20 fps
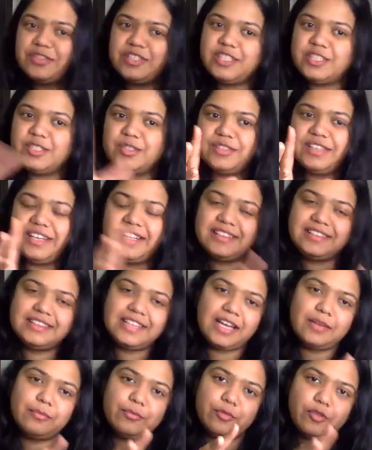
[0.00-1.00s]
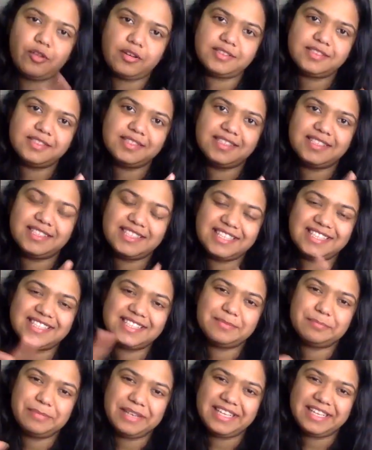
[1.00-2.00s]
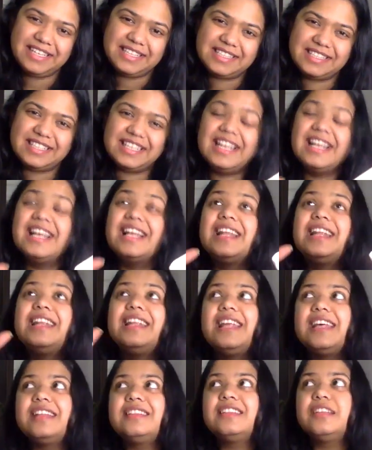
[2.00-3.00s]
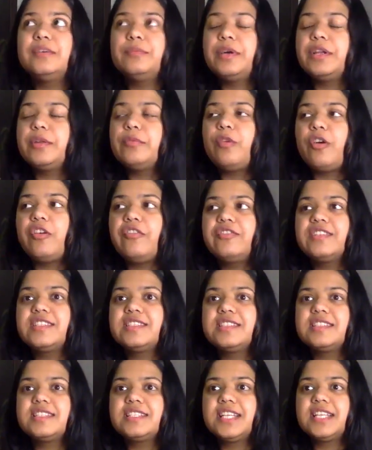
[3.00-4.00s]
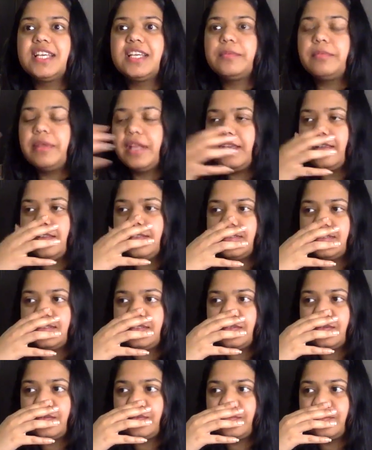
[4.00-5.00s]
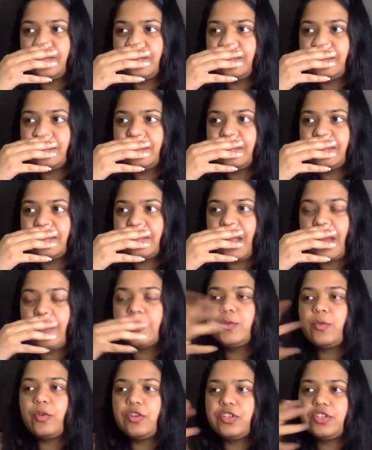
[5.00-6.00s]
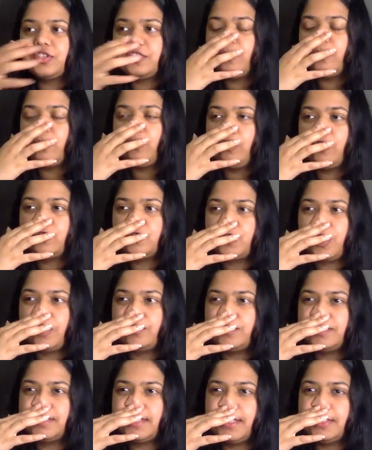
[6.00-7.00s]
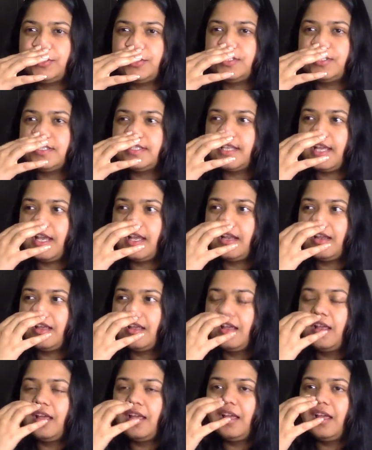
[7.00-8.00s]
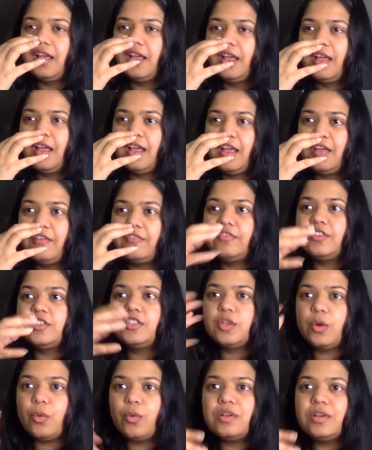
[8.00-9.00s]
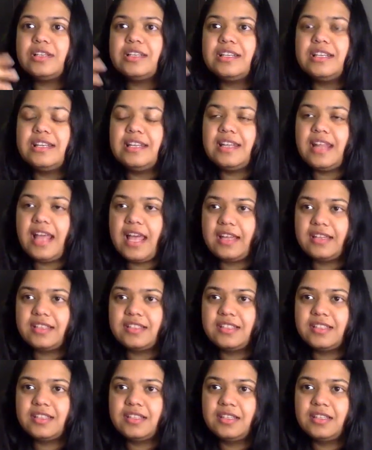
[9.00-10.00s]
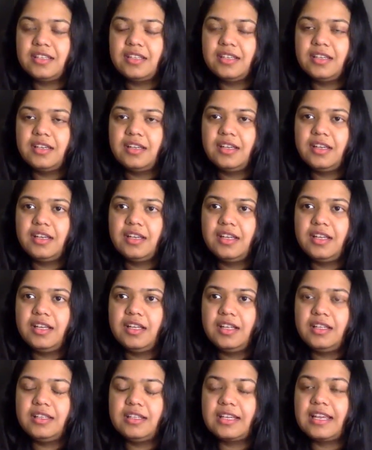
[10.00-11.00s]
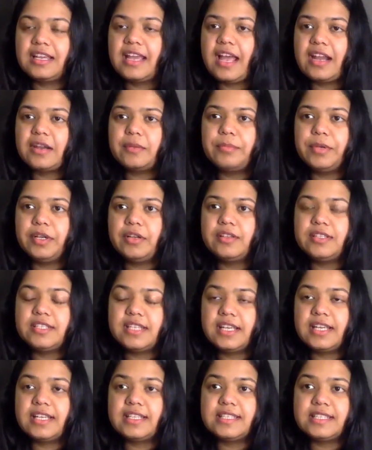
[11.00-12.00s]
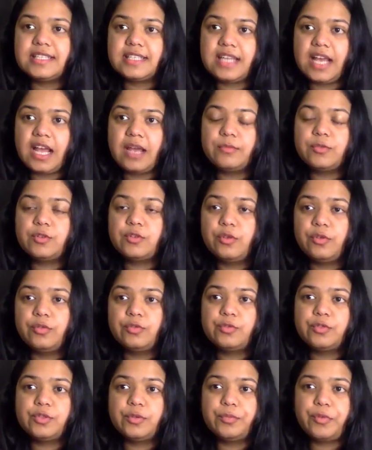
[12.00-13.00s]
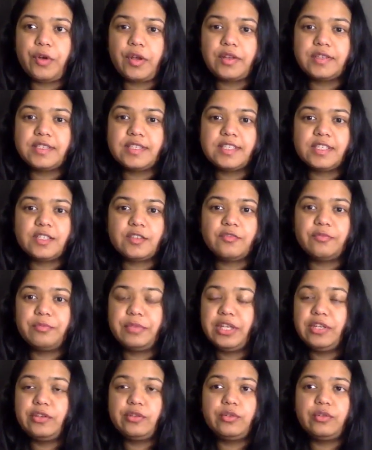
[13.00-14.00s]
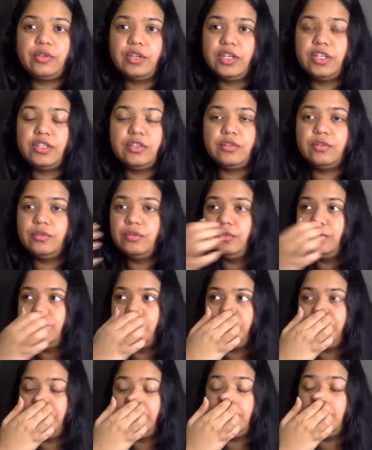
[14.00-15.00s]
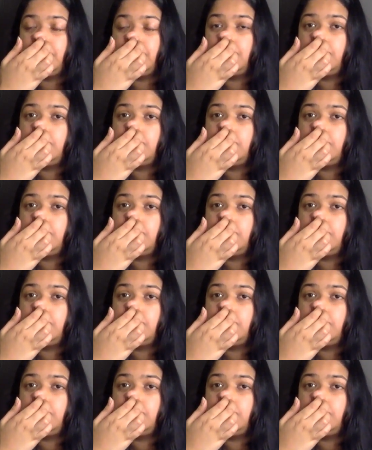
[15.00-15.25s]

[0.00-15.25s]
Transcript: need to let that process take place. Let the metamorphosis take place. I was watching a workshop today, and she said, if we don't let the caterpillar take its time to go through the process of being in goo, being